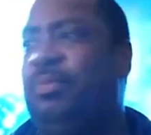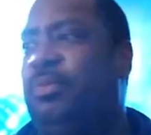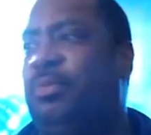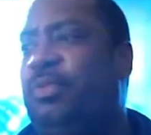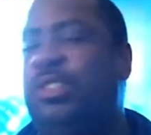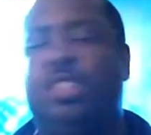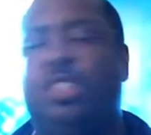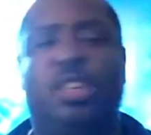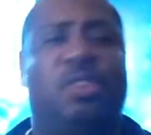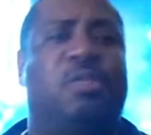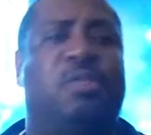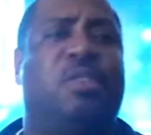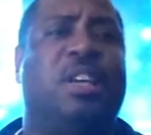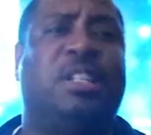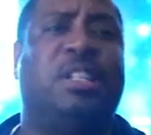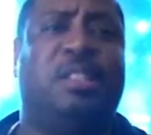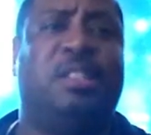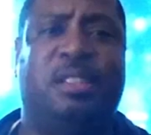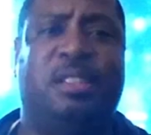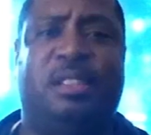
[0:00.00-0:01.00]
for
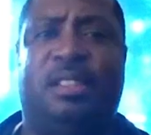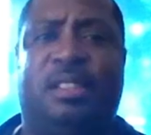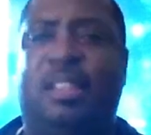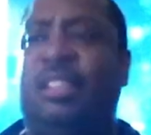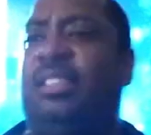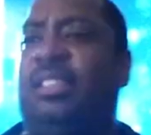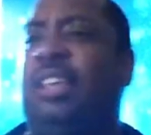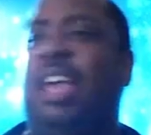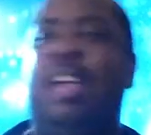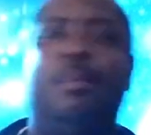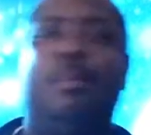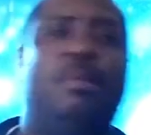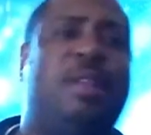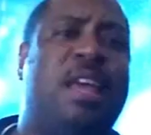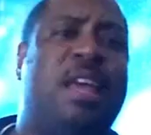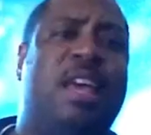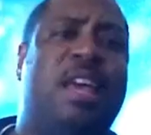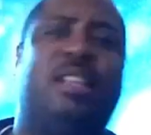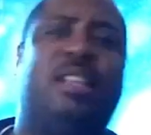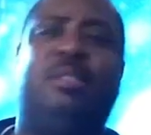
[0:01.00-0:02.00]
generations since gaming
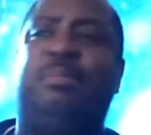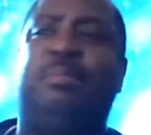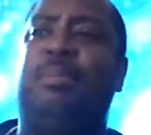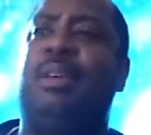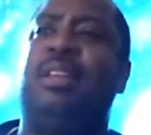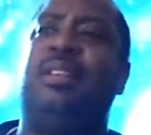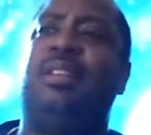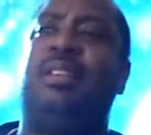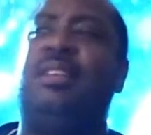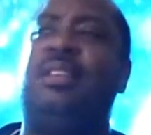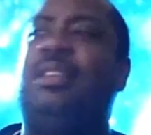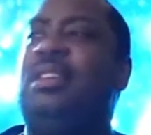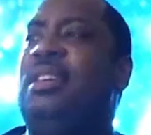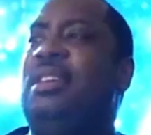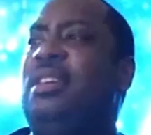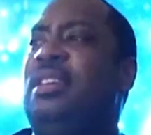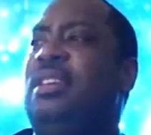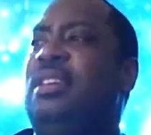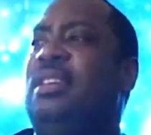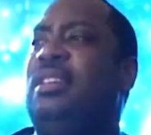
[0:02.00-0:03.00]
has been
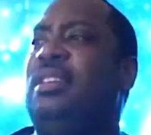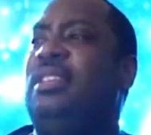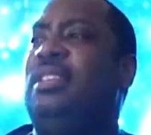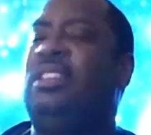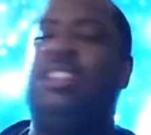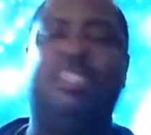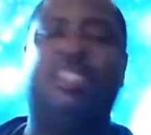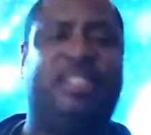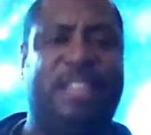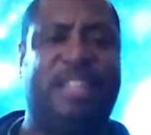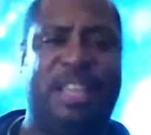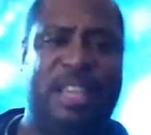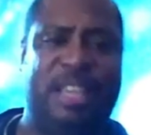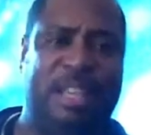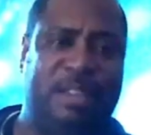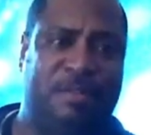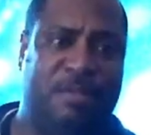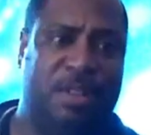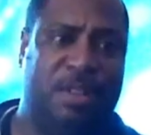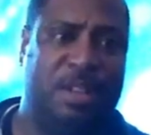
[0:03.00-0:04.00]

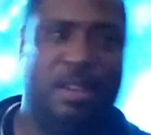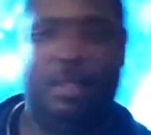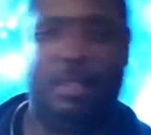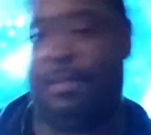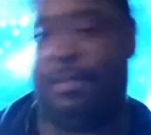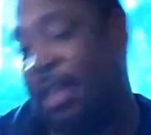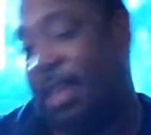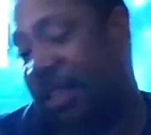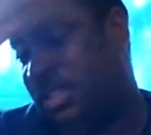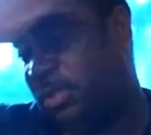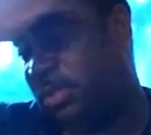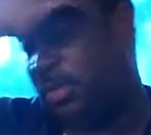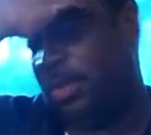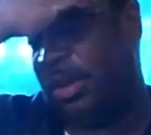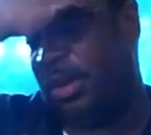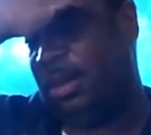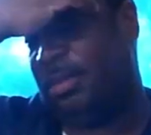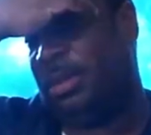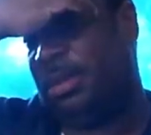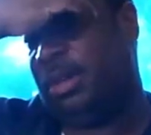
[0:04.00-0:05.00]
conceived, if that's the
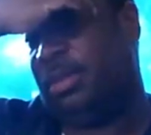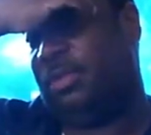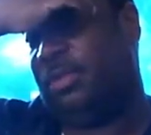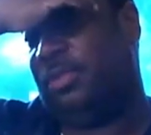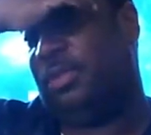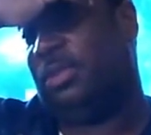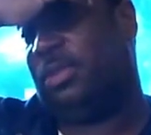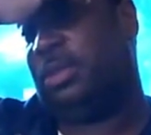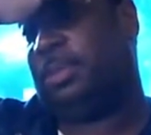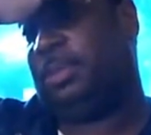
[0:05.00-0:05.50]
word I'm looking for.